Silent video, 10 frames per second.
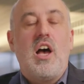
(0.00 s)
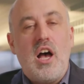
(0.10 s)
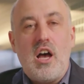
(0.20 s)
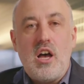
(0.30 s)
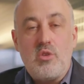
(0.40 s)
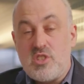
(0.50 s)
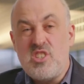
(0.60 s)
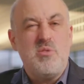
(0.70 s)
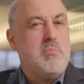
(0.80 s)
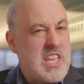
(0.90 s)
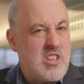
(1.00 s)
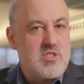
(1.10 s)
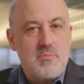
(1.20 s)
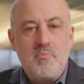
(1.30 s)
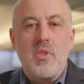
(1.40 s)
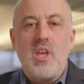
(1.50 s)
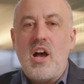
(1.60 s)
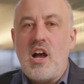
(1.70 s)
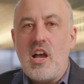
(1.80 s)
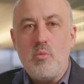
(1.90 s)
uh, or decision makers
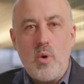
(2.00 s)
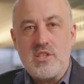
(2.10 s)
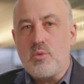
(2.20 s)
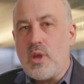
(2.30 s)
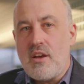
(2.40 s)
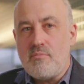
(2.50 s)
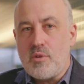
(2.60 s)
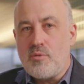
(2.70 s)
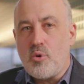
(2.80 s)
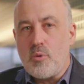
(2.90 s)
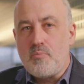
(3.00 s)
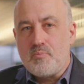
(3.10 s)
uh, in ways that we haven't before.